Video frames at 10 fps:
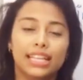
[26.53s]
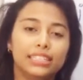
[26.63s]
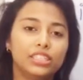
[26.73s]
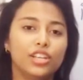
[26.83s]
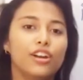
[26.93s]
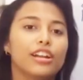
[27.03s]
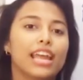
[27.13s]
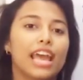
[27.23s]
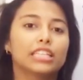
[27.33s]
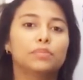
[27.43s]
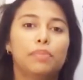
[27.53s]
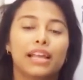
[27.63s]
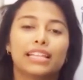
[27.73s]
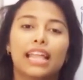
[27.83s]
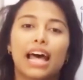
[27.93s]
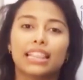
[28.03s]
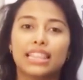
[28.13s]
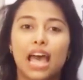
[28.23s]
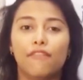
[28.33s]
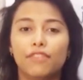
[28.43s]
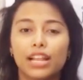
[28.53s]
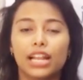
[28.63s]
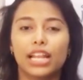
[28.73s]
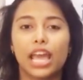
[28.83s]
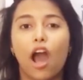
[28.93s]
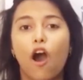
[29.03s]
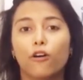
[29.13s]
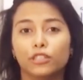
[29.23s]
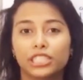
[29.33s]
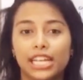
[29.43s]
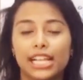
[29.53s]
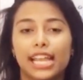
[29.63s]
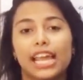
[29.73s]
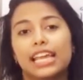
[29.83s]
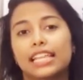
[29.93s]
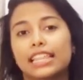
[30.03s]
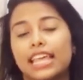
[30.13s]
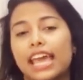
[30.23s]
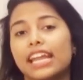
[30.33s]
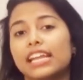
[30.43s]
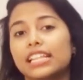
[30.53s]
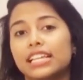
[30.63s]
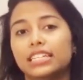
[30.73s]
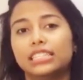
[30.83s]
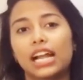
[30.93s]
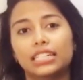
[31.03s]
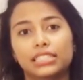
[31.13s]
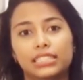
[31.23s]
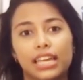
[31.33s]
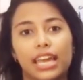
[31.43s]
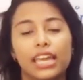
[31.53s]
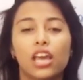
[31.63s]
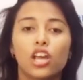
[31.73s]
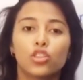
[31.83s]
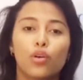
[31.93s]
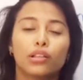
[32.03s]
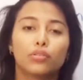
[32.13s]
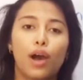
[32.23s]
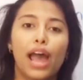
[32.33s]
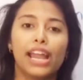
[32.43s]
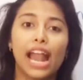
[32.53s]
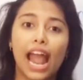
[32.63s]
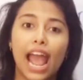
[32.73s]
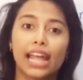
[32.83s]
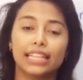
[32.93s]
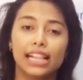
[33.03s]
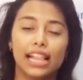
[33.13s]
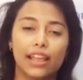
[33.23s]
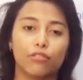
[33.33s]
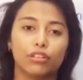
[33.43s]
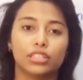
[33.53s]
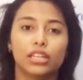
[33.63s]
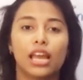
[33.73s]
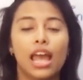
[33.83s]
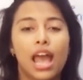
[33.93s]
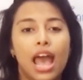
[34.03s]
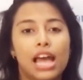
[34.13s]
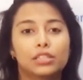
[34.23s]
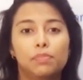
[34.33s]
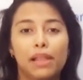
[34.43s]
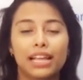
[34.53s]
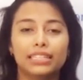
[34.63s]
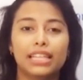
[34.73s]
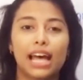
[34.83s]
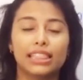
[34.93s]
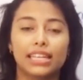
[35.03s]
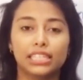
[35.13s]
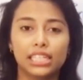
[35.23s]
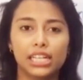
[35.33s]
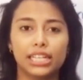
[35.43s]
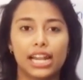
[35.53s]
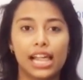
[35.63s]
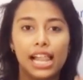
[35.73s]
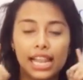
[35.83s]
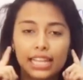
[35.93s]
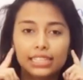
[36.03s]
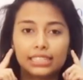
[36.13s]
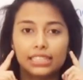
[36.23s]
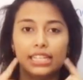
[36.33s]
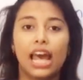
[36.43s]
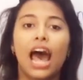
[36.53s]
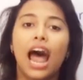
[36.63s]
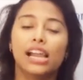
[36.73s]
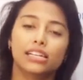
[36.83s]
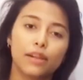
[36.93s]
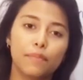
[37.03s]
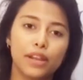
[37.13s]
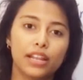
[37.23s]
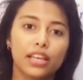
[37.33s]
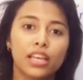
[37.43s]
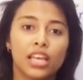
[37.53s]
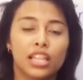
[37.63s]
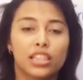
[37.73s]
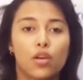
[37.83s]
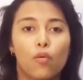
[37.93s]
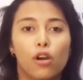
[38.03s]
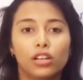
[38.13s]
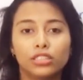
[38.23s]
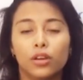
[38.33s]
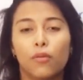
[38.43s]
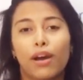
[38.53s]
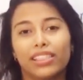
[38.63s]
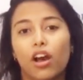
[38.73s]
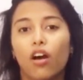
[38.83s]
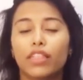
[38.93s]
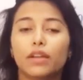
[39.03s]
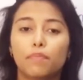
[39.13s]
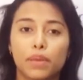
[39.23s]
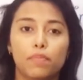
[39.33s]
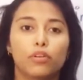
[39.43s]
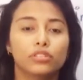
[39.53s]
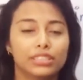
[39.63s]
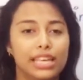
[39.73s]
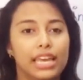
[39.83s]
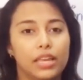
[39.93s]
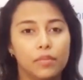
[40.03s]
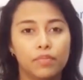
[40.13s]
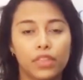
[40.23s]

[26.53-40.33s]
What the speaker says: This theory explains that the ability of children in their initial state to acquire any language. Explains that the children listen and repeat the words what other people say.